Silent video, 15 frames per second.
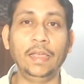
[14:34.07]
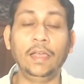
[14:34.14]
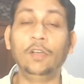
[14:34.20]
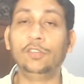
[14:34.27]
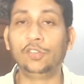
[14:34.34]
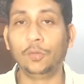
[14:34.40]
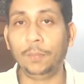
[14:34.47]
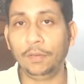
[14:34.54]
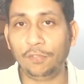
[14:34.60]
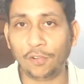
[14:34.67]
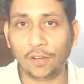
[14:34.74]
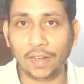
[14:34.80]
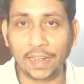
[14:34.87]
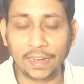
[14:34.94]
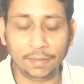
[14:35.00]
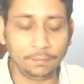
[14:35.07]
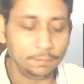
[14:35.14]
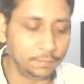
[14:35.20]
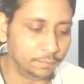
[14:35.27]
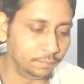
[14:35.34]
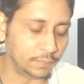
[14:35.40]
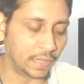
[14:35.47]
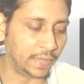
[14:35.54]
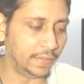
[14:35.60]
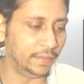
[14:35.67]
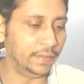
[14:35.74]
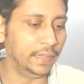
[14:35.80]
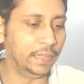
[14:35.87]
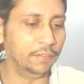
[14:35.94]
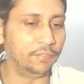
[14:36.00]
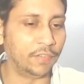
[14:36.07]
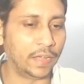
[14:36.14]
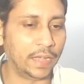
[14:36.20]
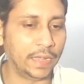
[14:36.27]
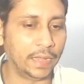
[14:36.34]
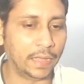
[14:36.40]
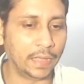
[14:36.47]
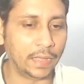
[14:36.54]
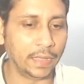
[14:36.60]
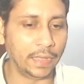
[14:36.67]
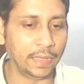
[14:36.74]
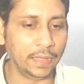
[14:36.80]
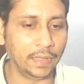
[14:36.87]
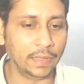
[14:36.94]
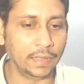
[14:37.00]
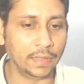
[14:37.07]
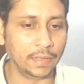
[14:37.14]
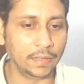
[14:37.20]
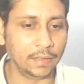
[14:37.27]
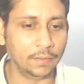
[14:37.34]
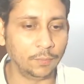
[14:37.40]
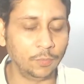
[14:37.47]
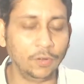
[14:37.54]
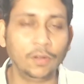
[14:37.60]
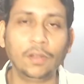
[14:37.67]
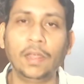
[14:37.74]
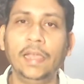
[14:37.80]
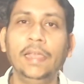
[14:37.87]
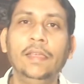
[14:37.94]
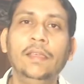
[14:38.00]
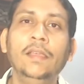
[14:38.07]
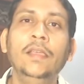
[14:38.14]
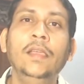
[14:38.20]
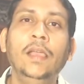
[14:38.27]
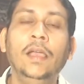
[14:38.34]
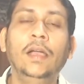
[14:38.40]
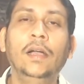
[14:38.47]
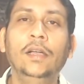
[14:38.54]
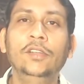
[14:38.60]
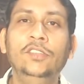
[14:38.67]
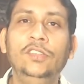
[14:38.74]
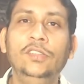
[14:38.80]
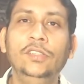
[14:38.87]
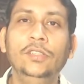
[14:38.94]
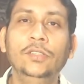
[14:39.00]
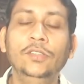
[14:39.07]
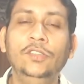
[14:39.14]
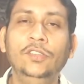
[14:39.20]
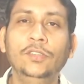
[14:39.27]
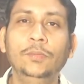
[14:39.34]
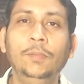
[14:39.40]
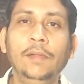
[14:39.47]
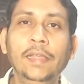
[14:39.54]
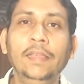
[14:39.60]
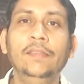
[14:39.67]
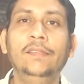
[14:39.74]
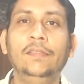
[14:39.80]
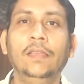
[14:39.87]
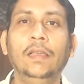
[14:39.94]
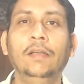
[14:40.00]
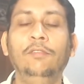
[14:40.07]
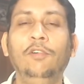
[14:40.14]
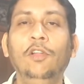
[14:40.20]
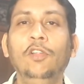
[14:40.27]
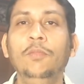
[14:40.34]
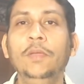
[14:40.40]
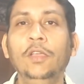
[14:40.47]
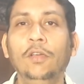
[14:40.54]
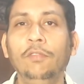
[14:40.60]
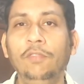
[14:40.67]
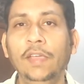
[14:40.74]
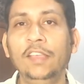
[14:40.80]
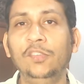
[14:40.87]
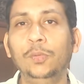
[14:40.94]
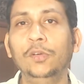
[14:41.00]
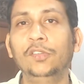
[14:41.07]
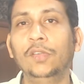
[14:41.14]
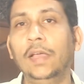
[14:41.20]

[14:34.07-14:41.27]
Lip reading: Also, before I leave, I would like you to please follow me on Facebook.